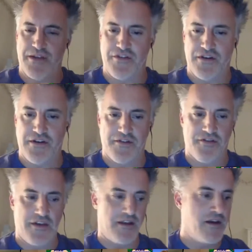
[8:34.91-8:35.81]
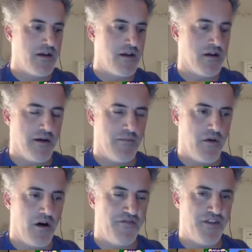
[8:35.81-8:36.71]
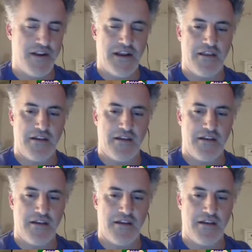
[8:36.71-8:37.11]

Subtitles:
mentioned it, is that often